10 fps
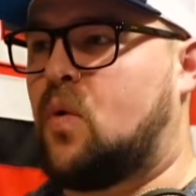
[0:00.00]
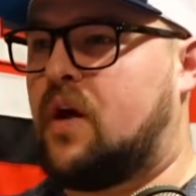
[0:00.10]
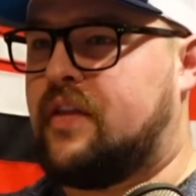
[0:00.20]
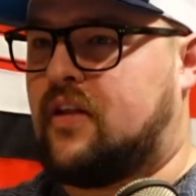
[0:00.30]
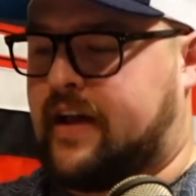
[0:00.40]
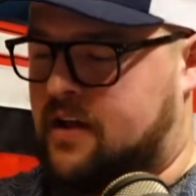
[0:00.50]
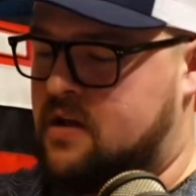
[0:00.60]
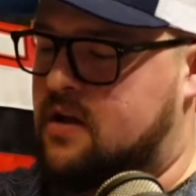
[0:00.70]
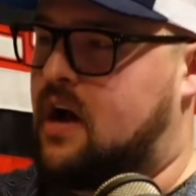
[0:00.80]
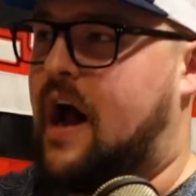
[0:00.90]
one that
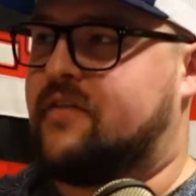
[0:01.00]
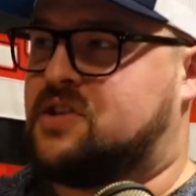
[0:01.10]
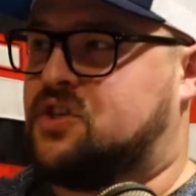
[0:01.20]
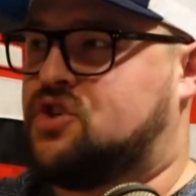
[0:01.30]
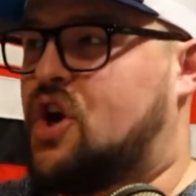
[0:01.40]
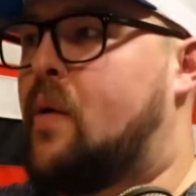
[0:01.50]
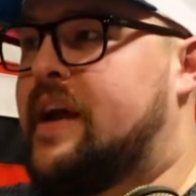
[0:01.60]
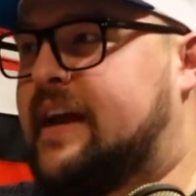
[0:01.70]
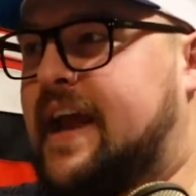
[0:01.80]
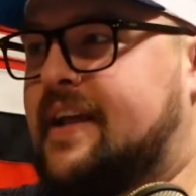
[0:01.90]
obviously Joey
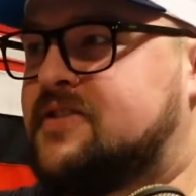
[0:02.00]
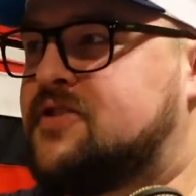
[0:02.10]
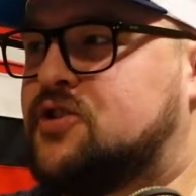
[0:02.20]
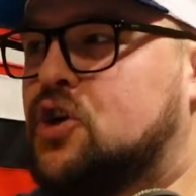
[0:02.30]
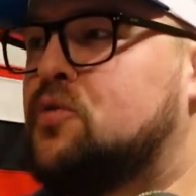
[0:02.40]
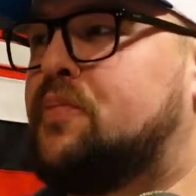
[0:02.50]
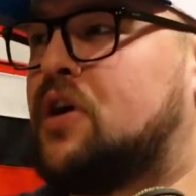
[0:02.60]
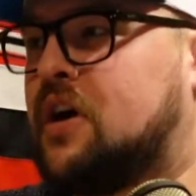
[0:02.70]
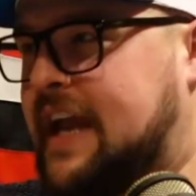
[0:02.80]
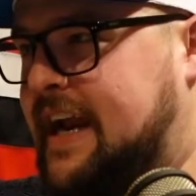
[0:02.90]
gets
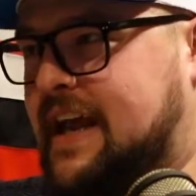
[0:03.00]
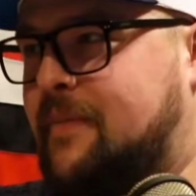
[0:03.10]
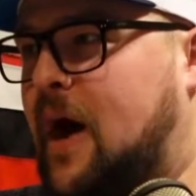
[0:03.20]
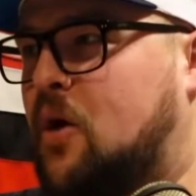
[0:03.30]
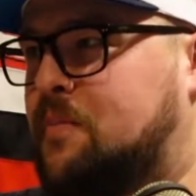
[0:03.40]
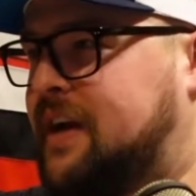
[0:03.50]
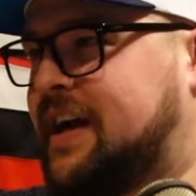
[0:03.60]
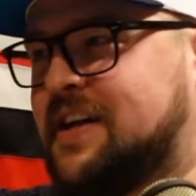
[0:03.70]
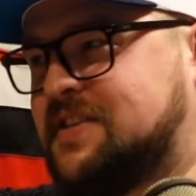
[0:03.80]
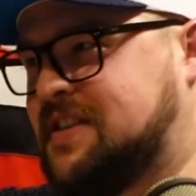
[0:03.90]
super giddy about
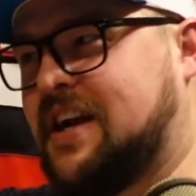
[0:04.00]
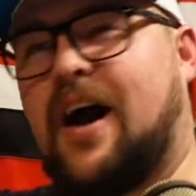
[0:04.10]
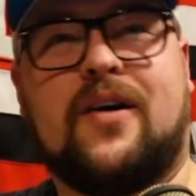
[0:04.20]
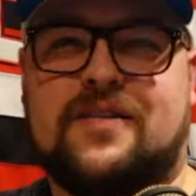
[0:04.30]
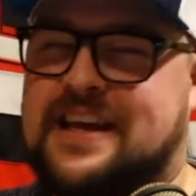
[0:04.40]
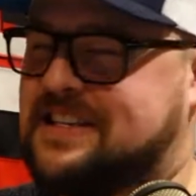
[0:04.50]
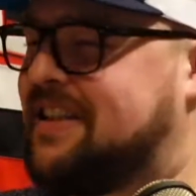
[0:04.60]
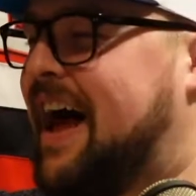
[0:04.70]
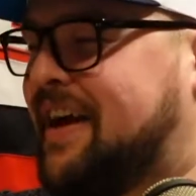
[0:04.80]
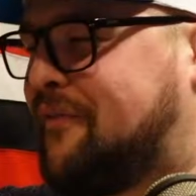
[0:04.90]
because his
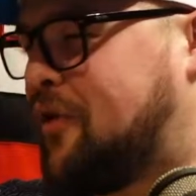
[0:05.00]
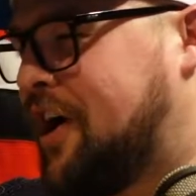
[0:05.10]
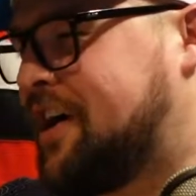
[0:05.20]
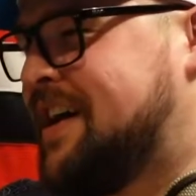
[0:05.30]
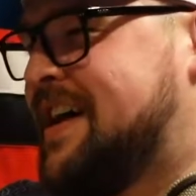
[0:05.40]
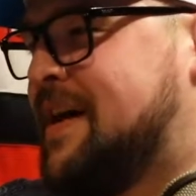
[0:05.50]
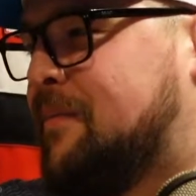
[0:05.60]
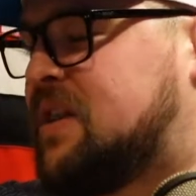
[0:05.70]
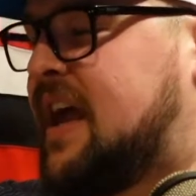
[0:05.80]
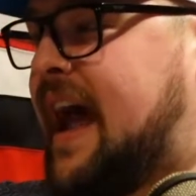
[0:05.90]
line of work.
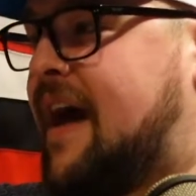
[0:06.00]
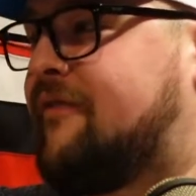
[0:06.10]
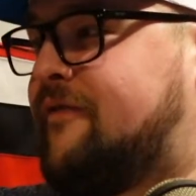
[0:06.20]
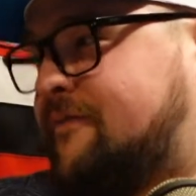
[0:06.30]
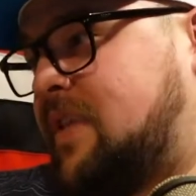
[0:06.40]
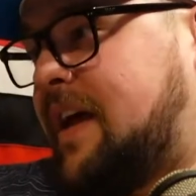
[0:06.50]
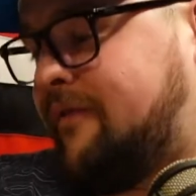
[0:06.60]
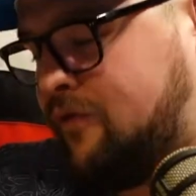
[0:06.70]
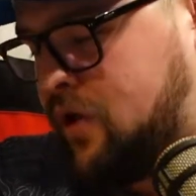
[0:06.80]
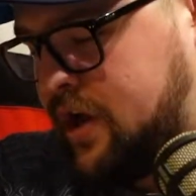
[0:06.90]
But they have
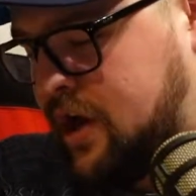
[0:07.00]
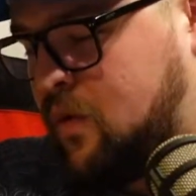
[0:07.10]
really good